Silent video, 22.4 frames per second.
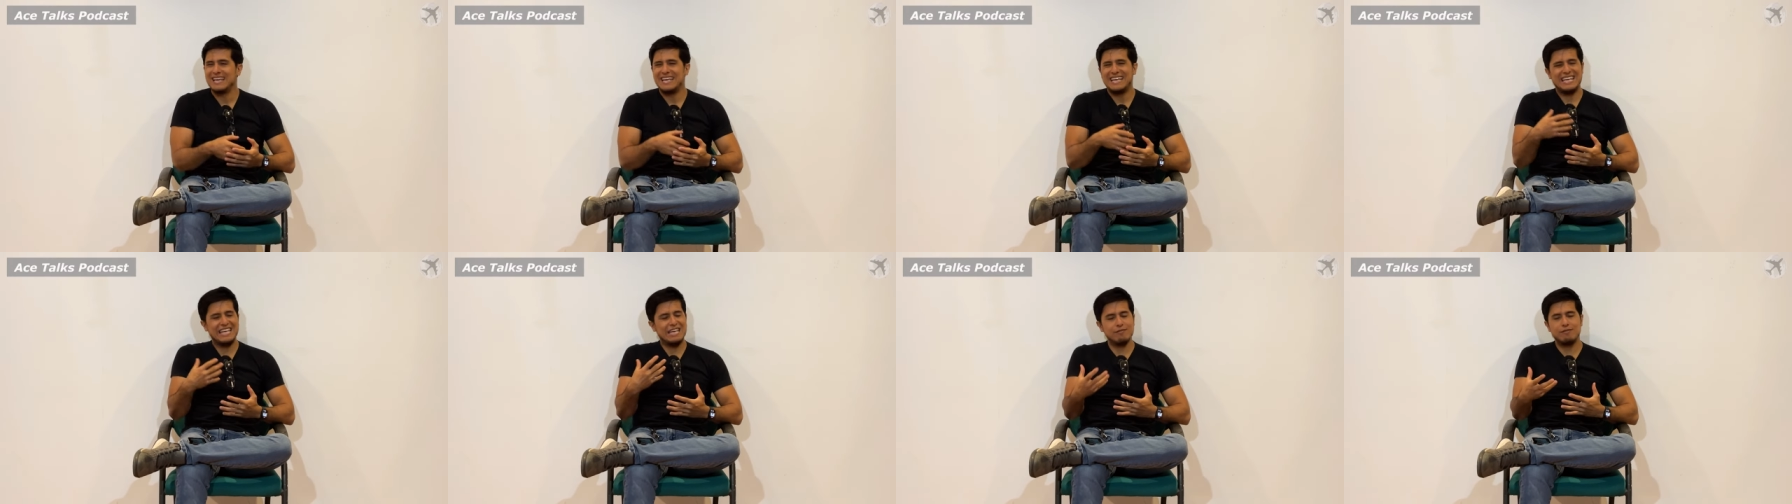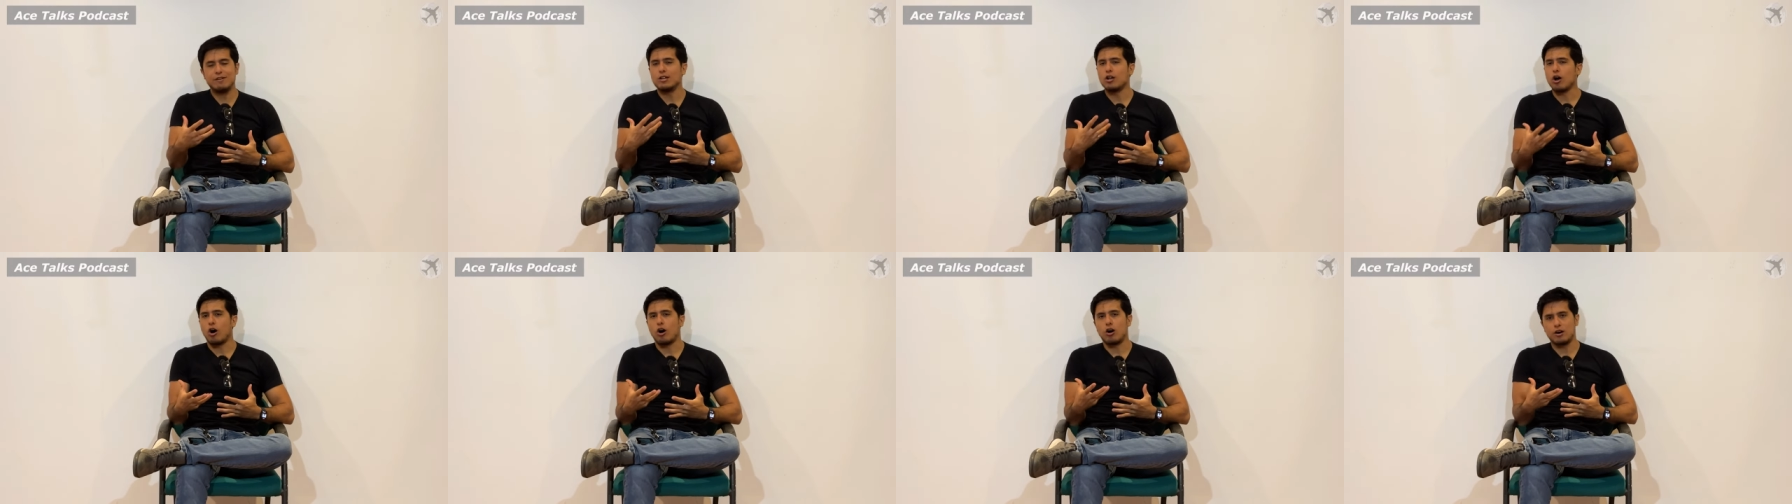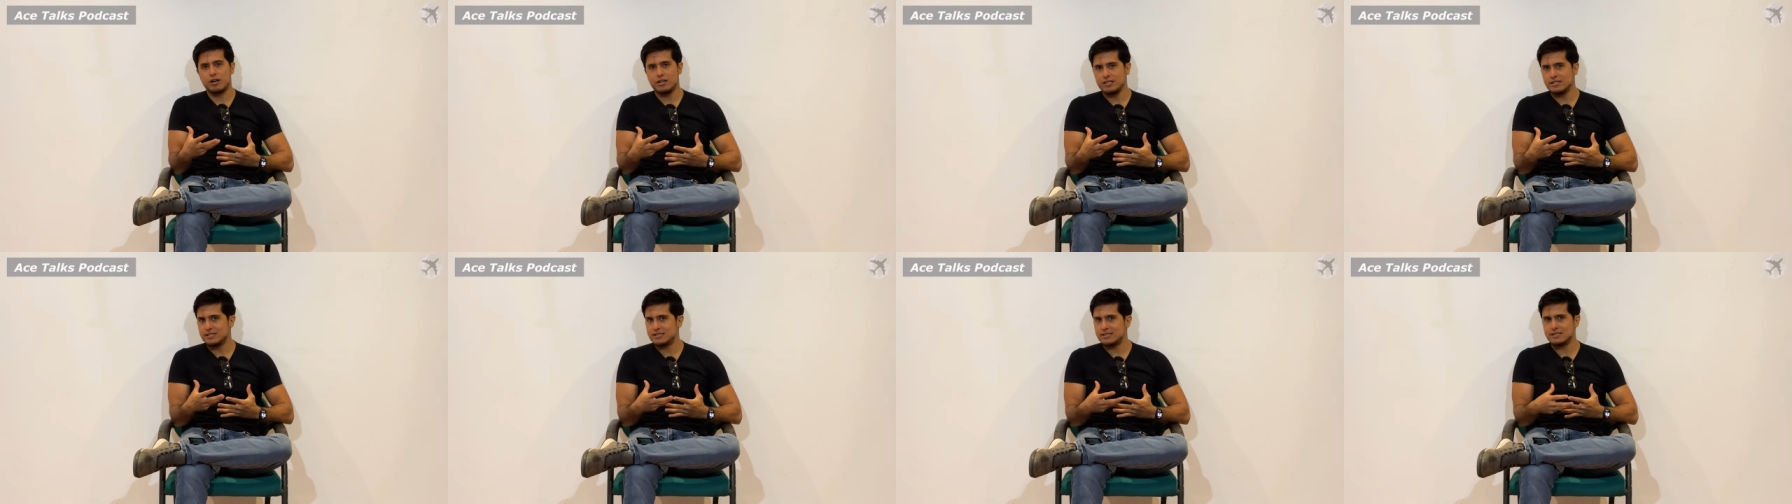Even
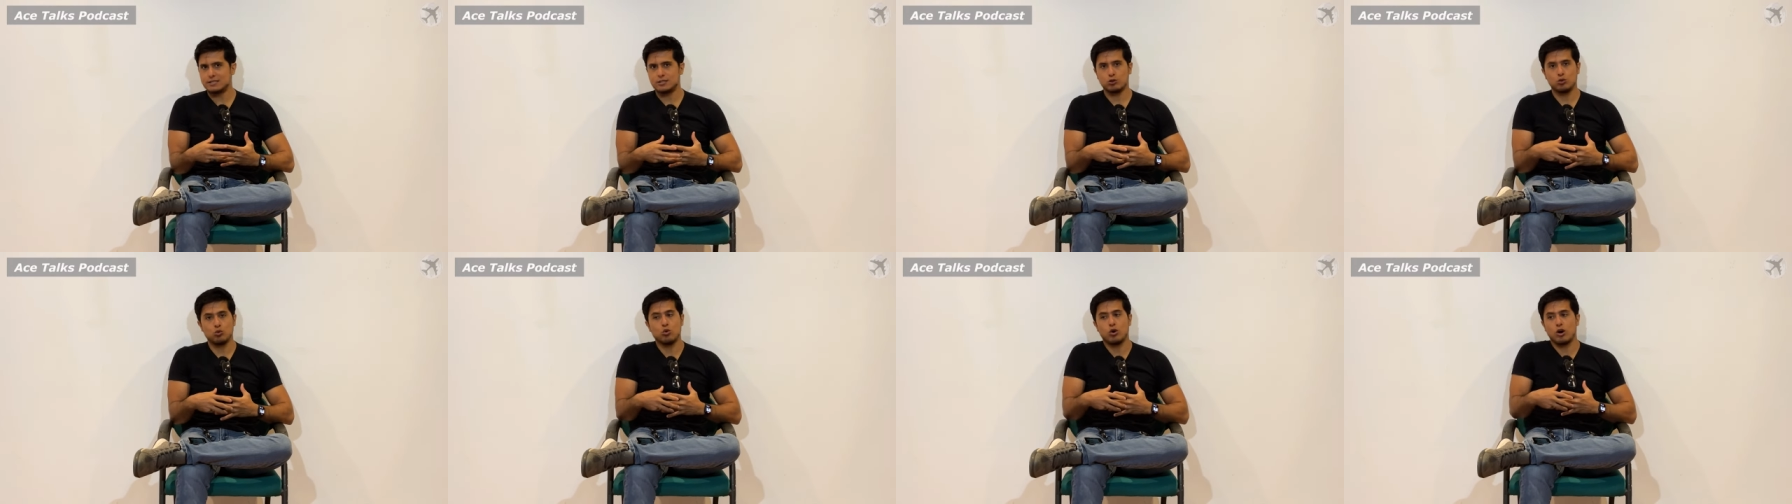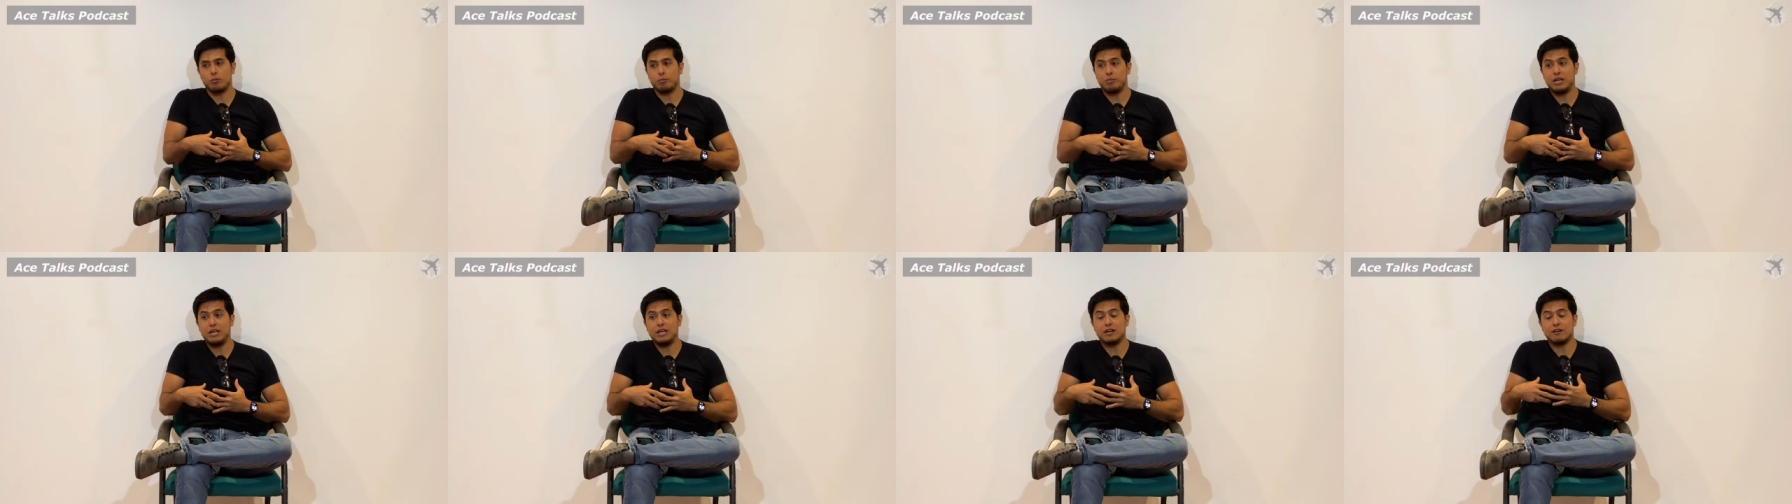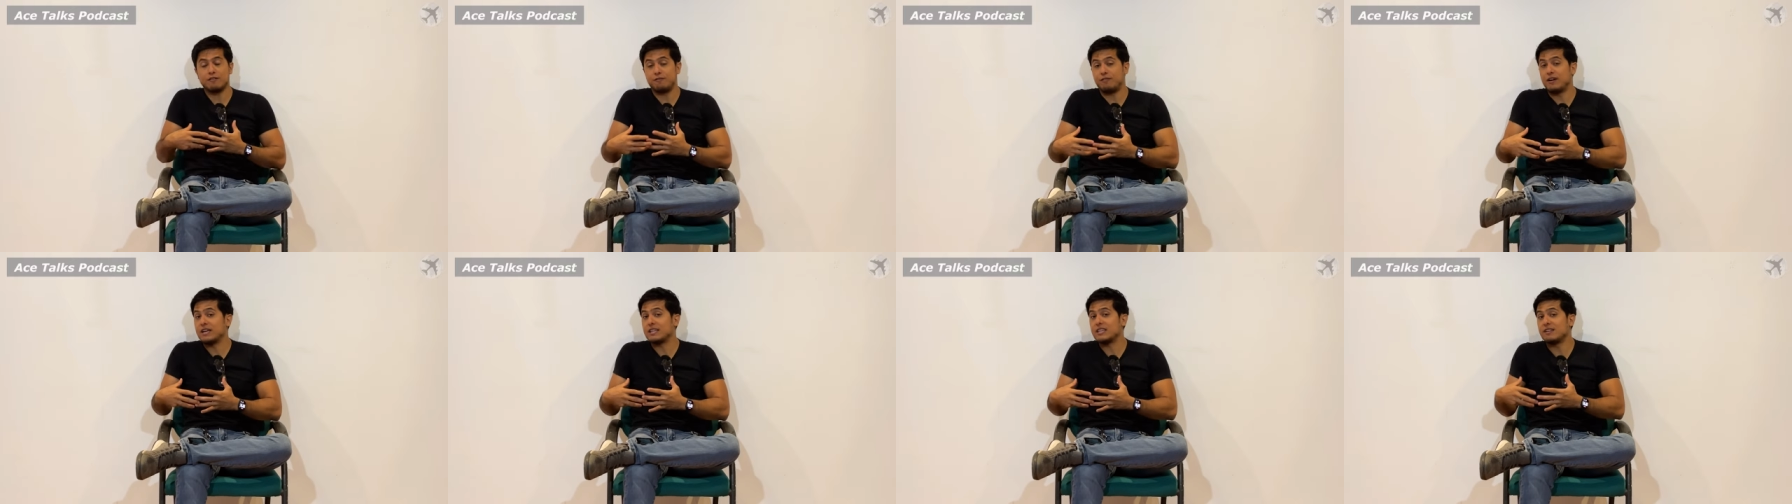artists who are being
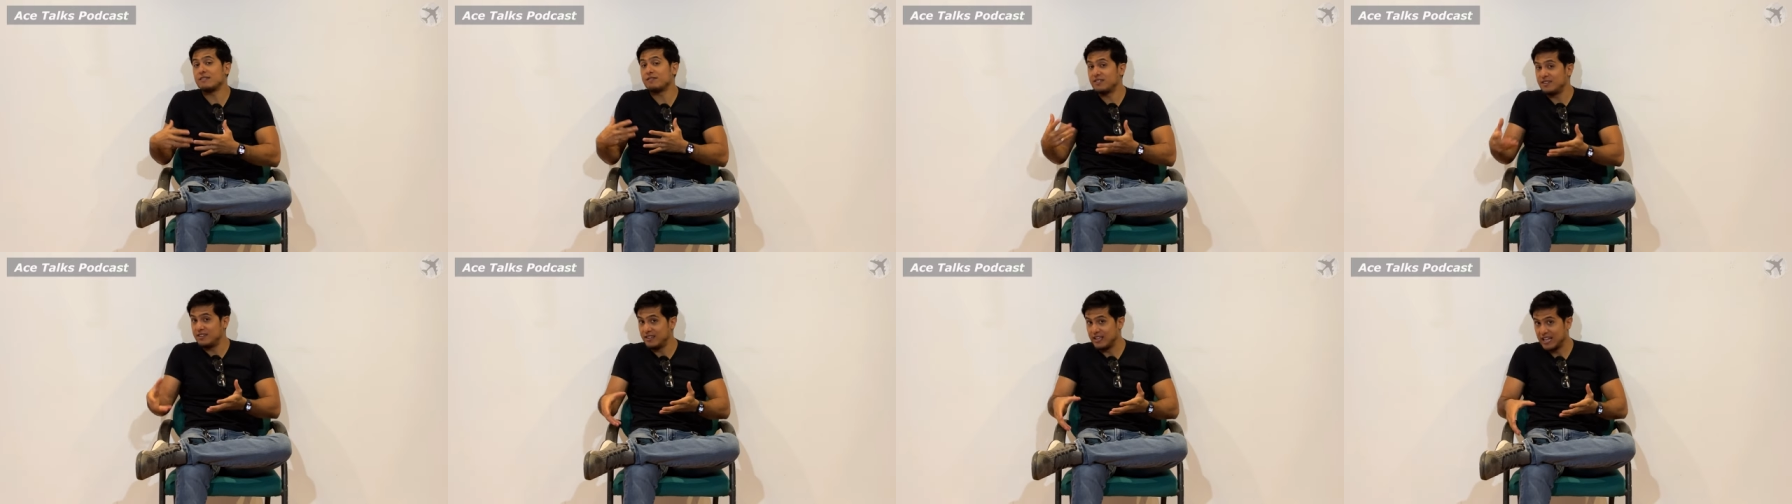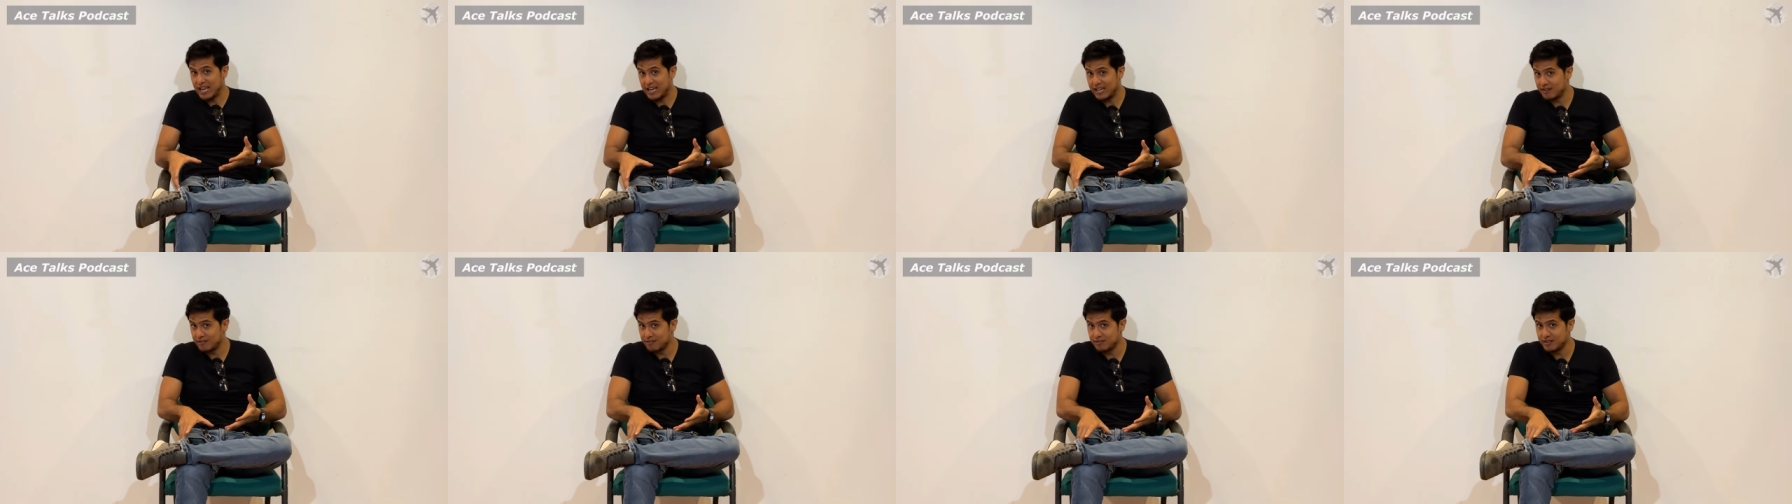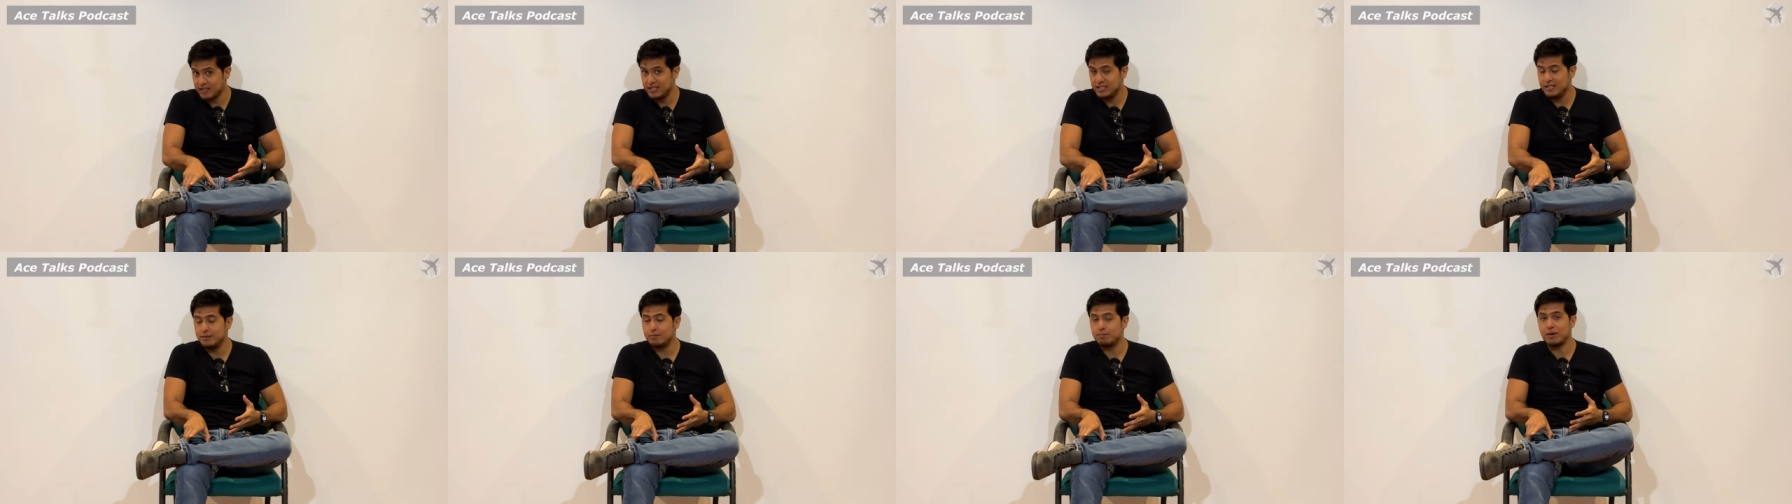affected
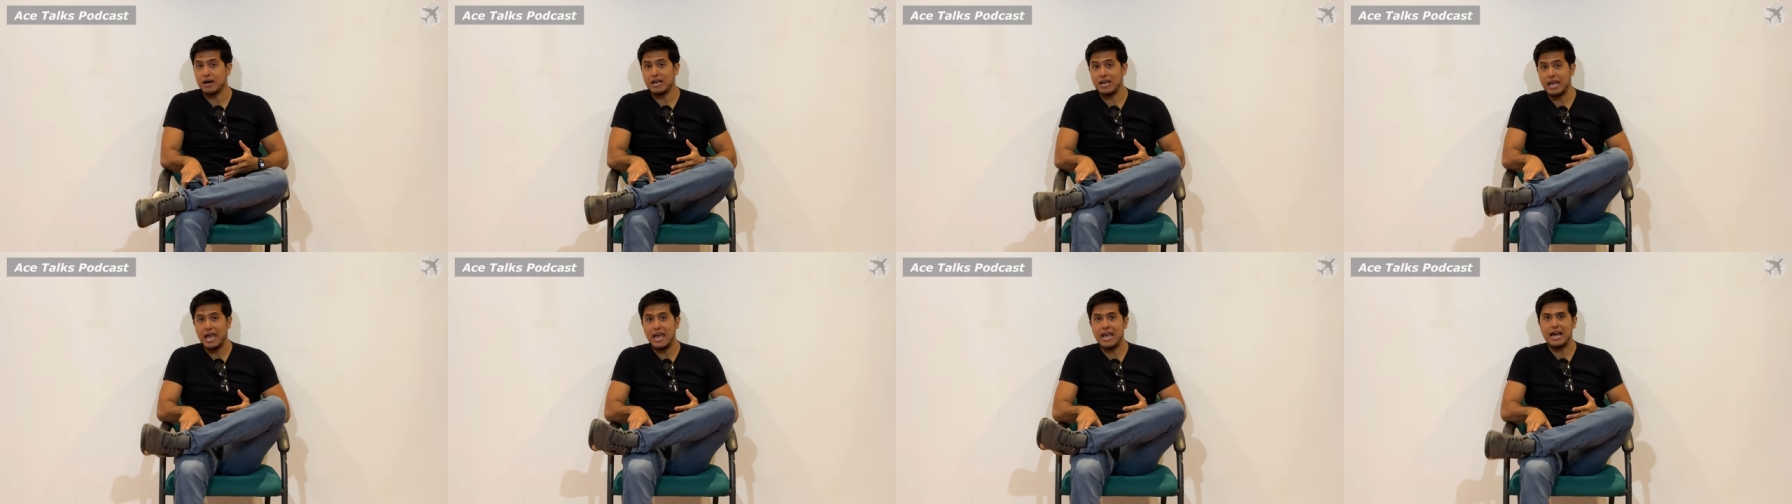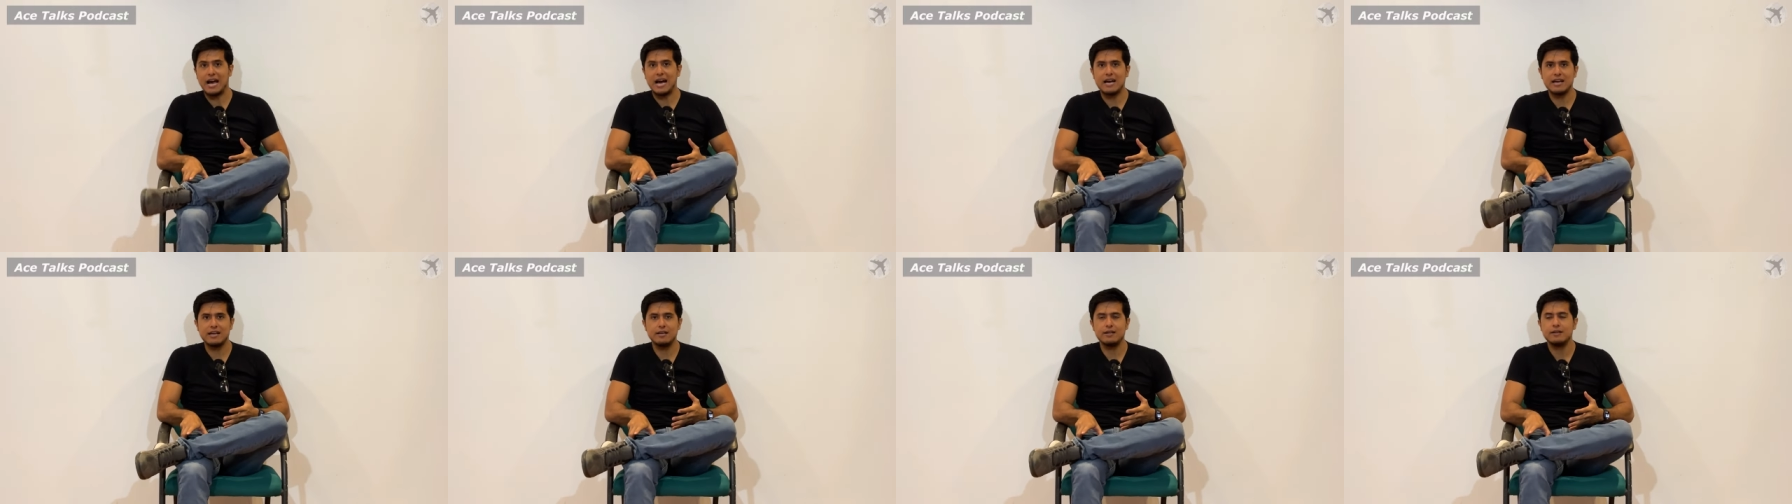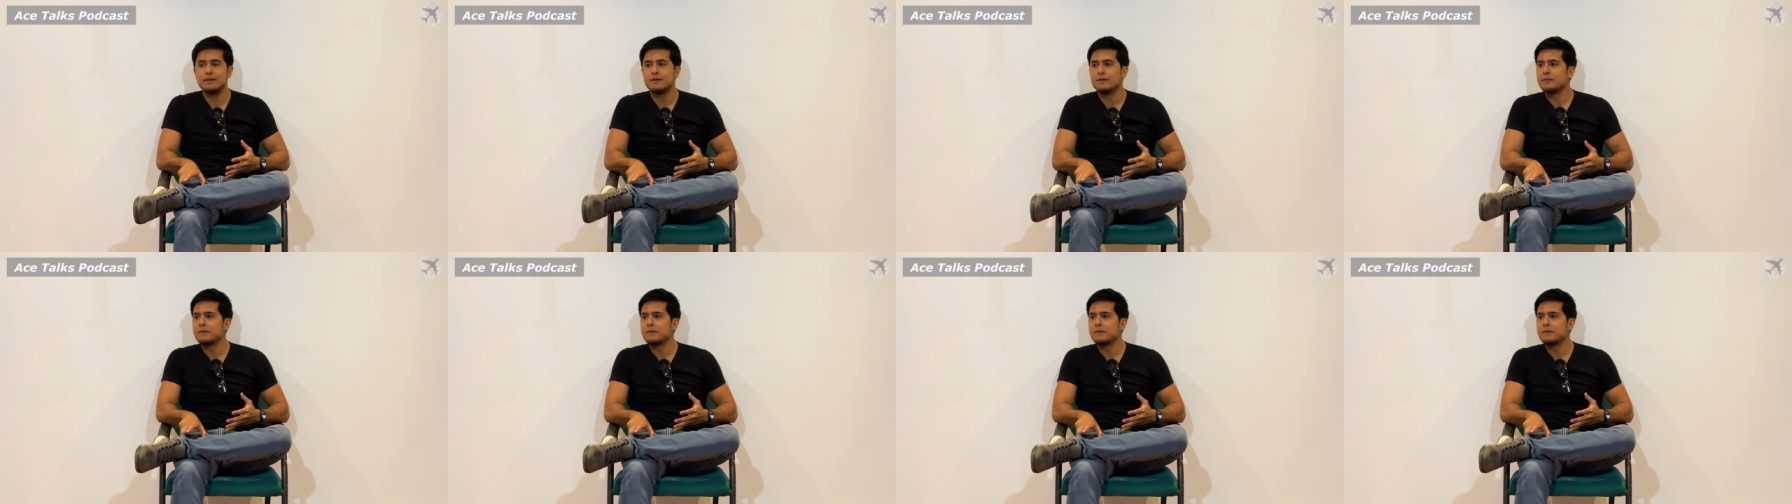negatively by A I,